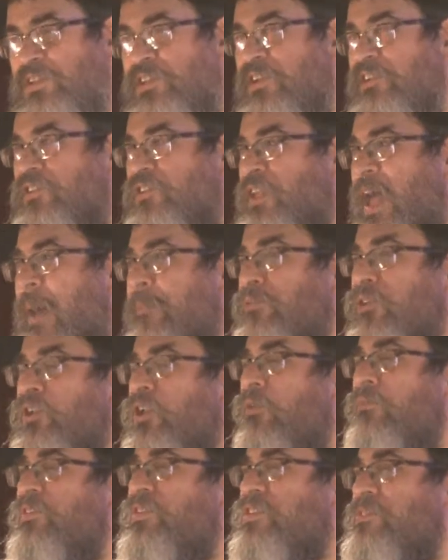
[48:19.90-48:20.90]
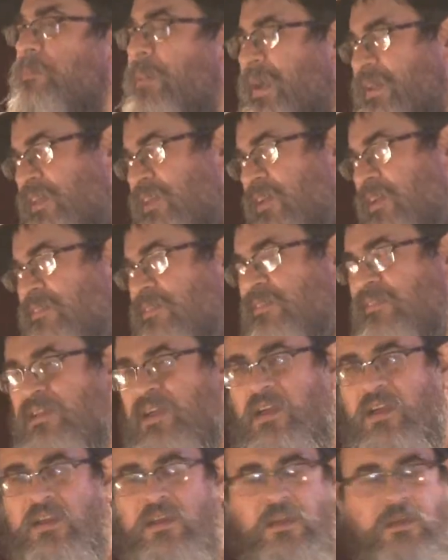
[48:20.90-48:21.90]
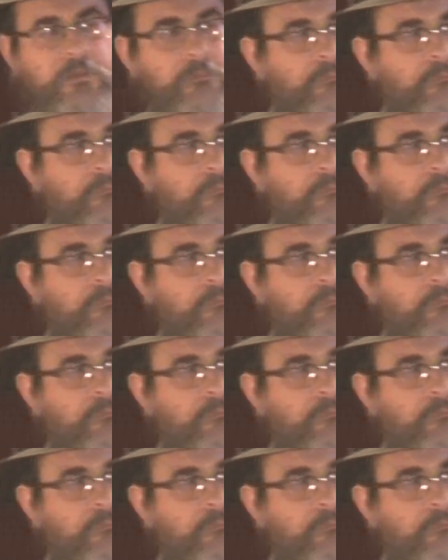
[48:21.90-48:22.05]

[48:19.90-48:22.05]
there's absolutely no respect in our society.